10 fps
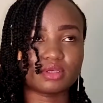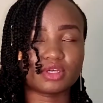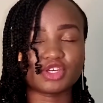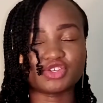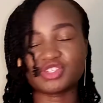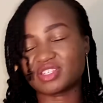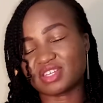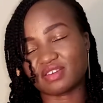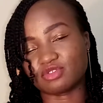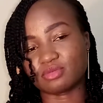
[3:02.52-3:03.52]
You just
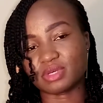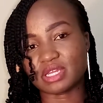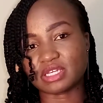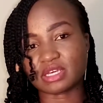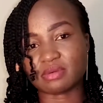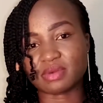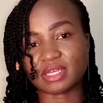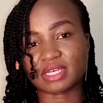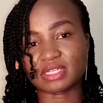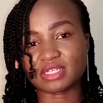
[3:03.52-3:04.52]
have to be determined
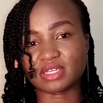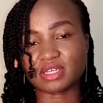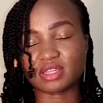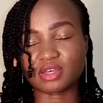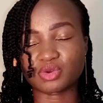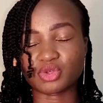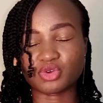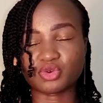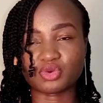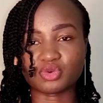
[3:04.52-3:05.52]
at anything
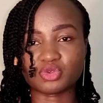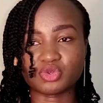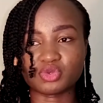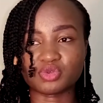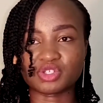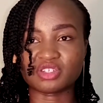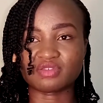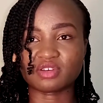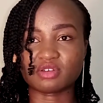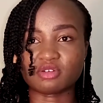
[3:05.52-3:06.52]
you do, whatever
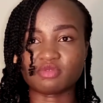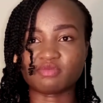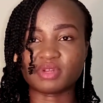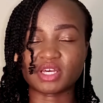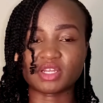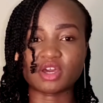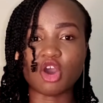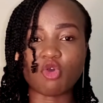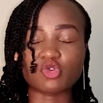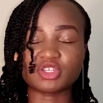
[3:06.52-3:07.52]
you have planned,
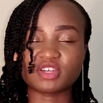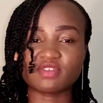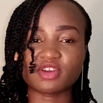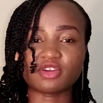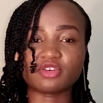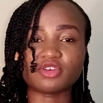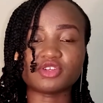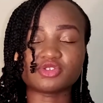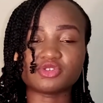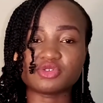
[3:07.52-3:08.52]
whatever you're going to
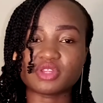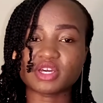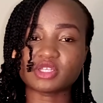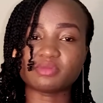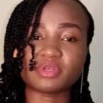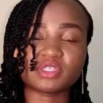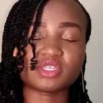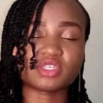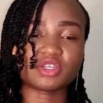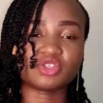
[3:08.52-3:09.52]
do, that business
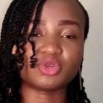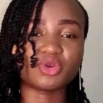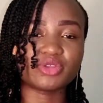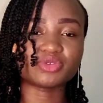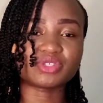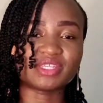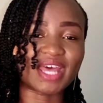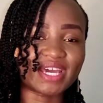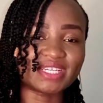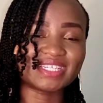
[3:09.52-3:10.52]
that you're going to
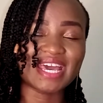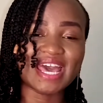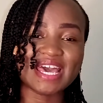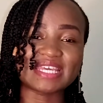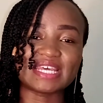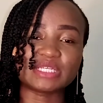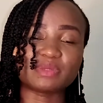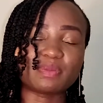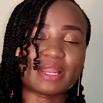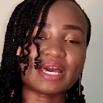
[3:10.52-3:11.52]
start, that
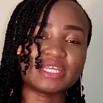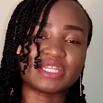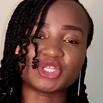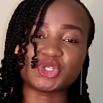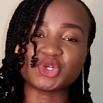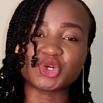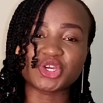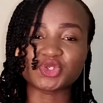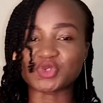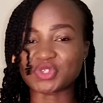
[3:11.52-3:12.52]
plan that you're going
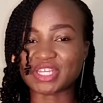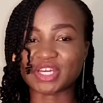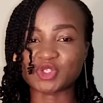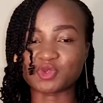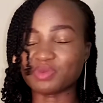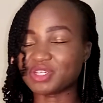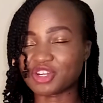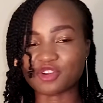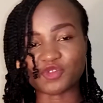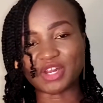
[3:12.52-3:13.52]
to start to better
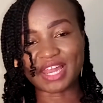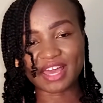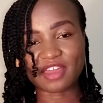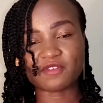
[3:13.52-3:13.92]
off your life.